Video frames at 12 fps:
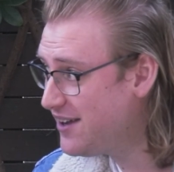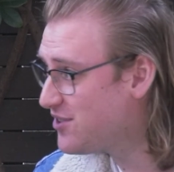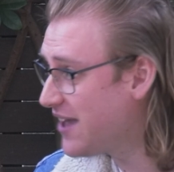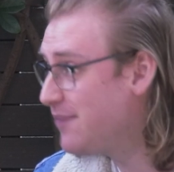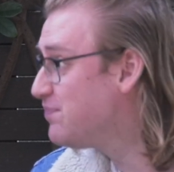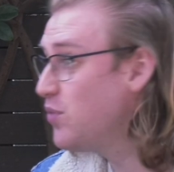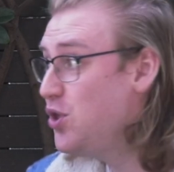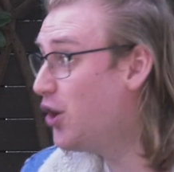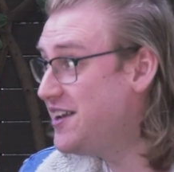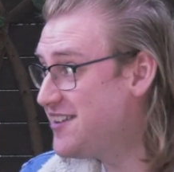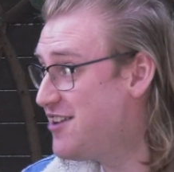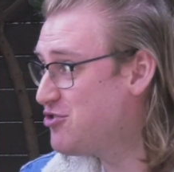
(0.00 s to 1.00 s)
I was like, not
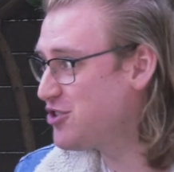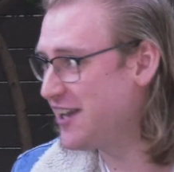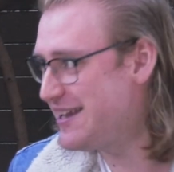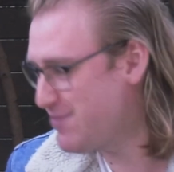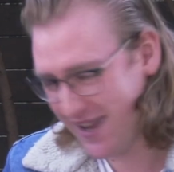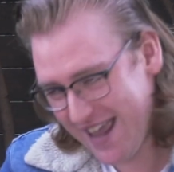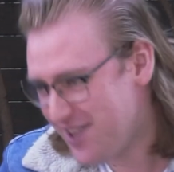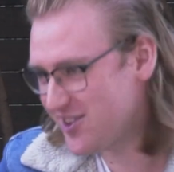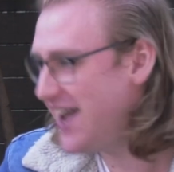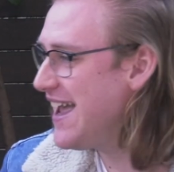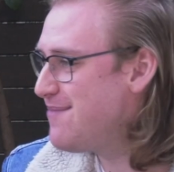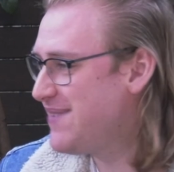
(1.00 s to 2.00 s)
intentionally, but yes,
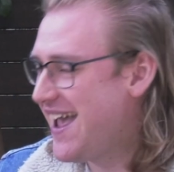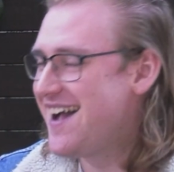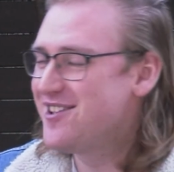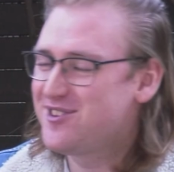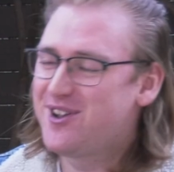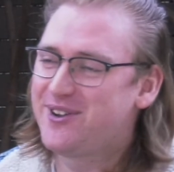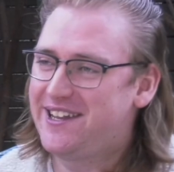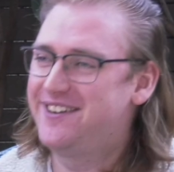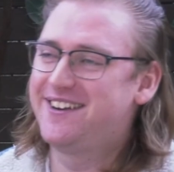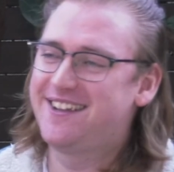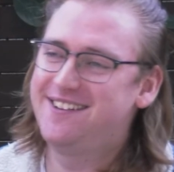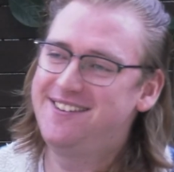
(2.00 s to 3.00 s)
I am now. So here
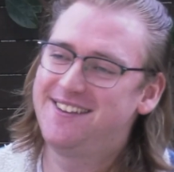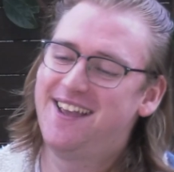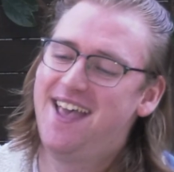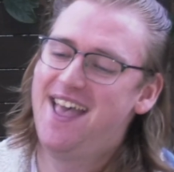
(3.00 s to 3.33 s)
it is.